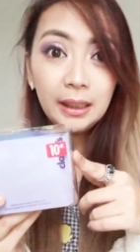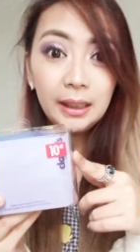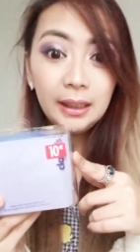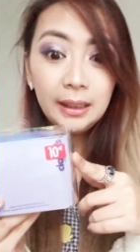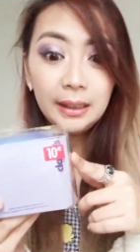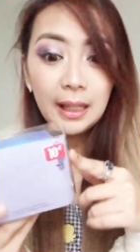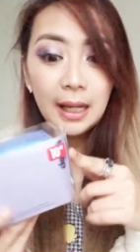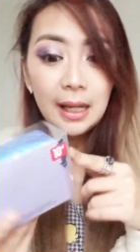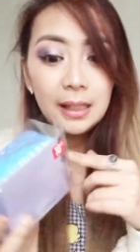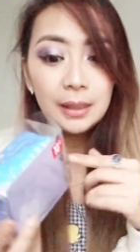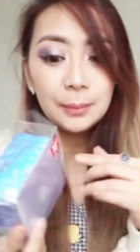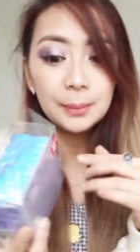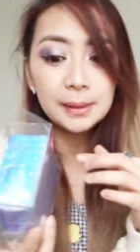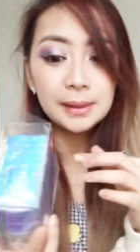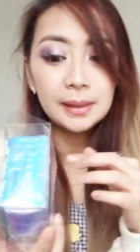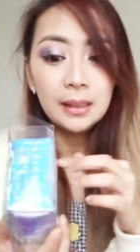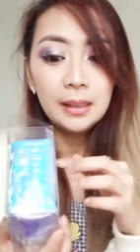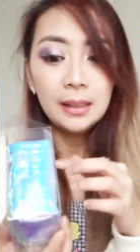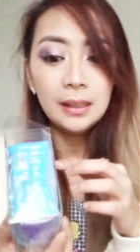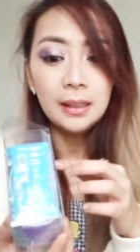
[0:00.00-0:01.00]
yeah it was
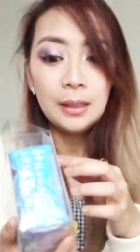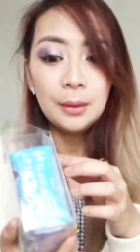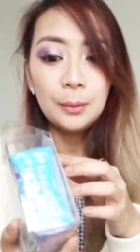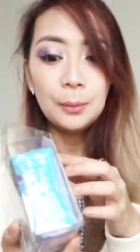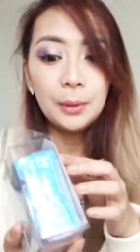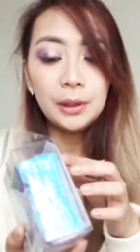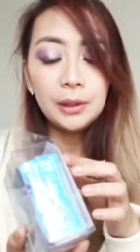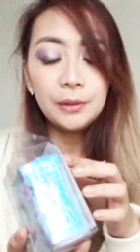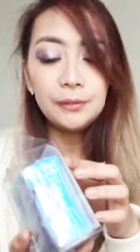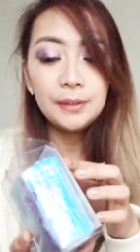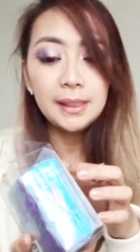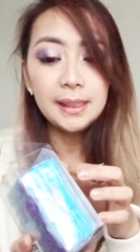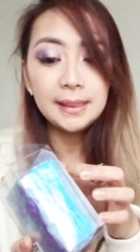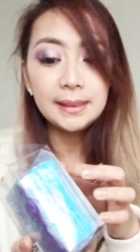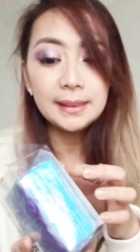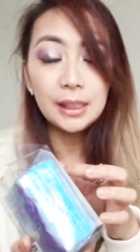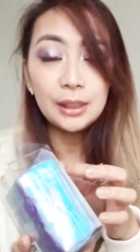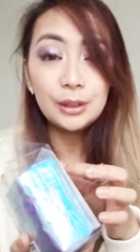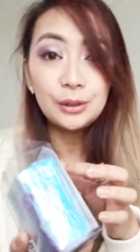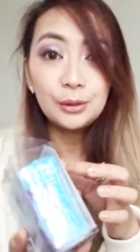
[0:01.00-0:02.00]
one of the things
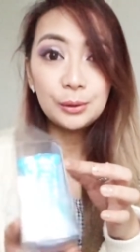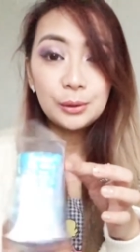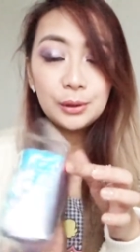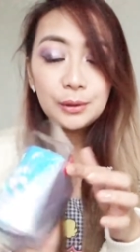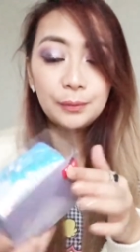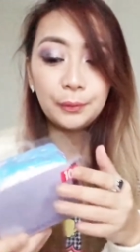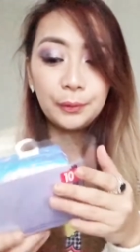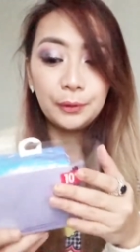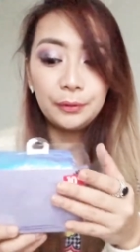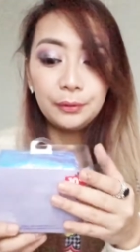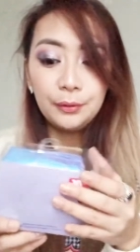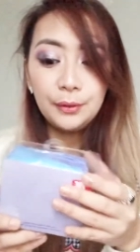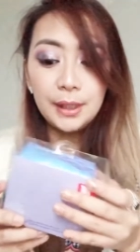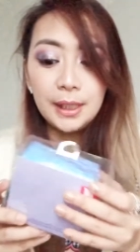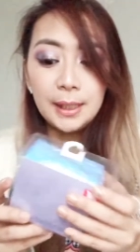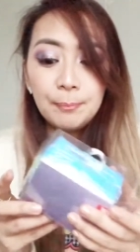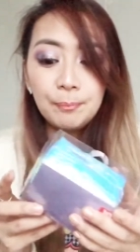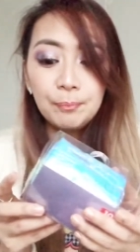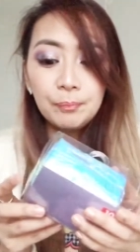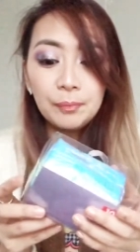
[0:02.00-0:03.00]
that i chose for free